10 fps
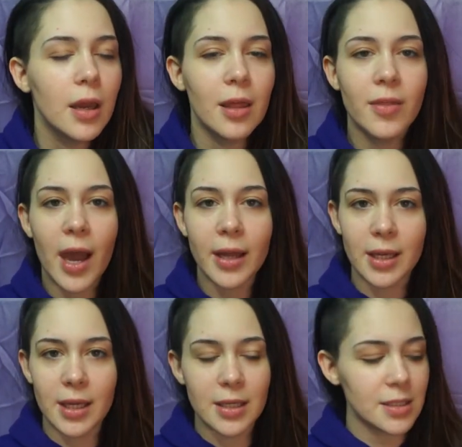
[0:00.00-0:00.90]
and that
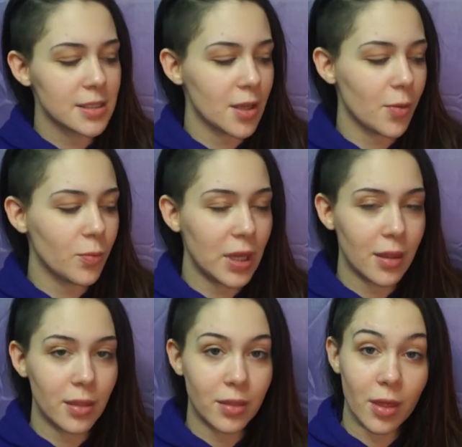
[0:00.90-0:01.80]
is
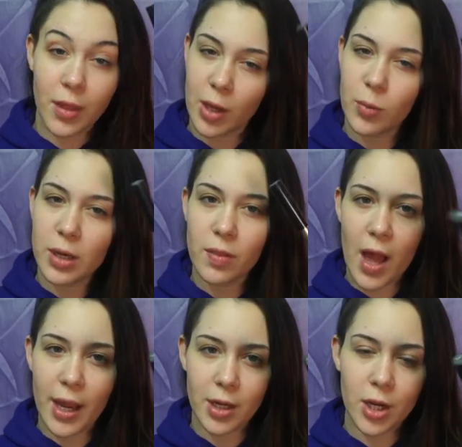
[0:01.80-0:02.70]
with the liquid
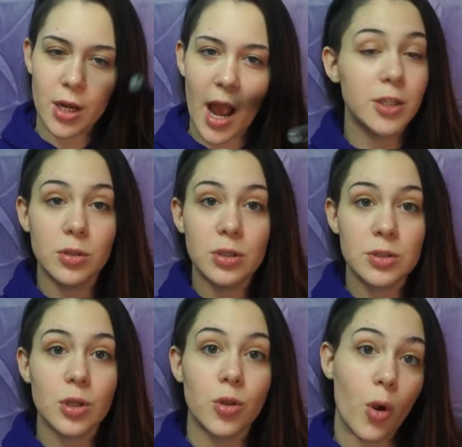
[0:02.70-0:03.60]
liner. I do use
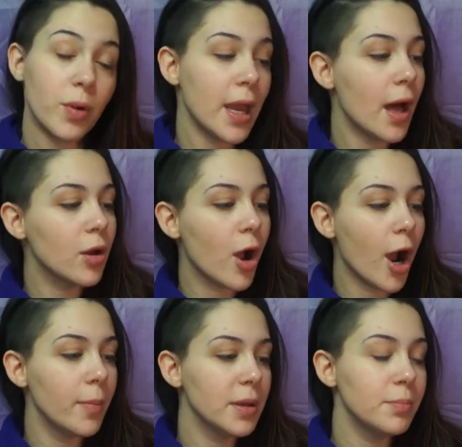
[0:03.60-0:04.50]
the L'Oreal
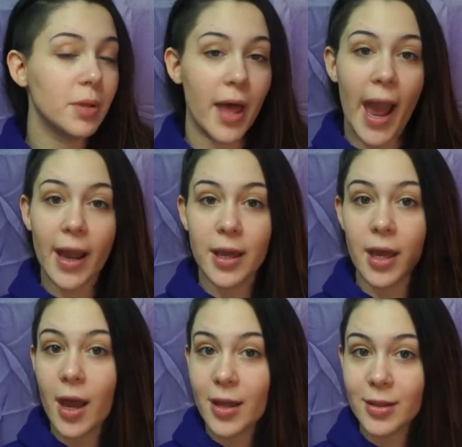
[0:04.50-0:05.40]
Carbon Black
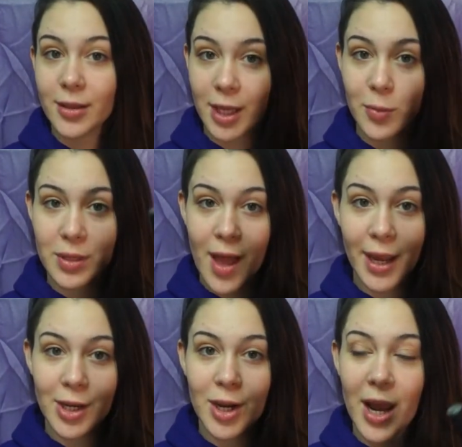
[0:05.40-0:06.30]
liquid
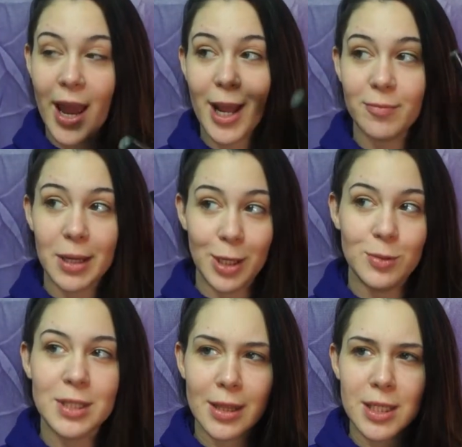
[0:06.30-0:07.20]
liner, and I've been
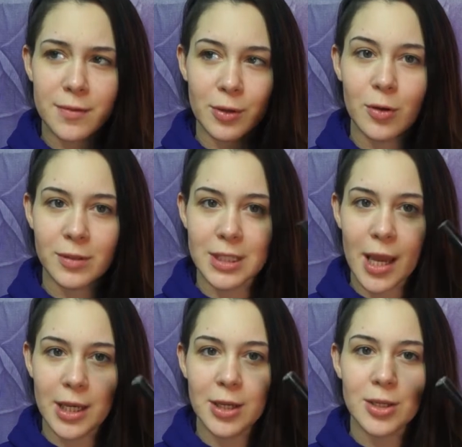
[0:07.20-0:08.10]
using this for over
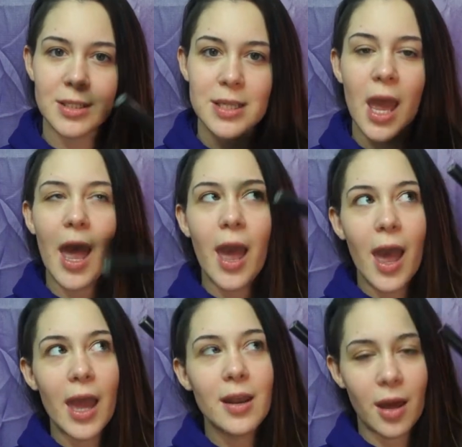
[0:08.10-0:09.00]
10 years,
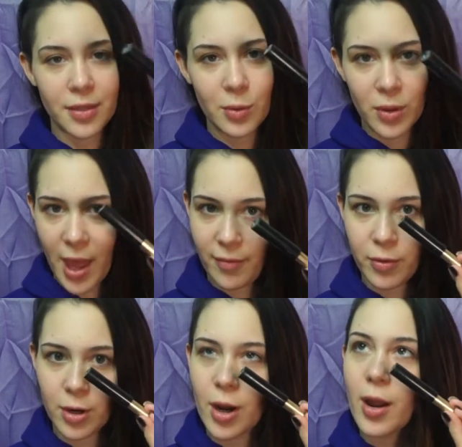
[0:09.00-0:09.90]
and nothing will
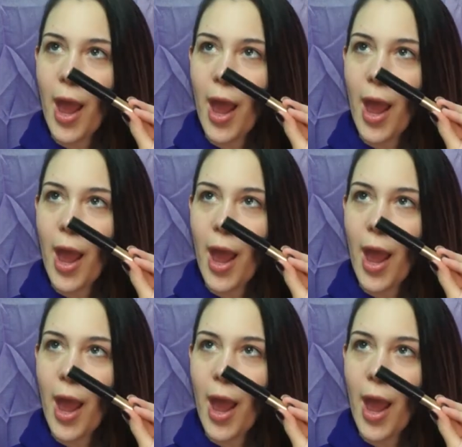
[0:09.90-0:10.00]
ever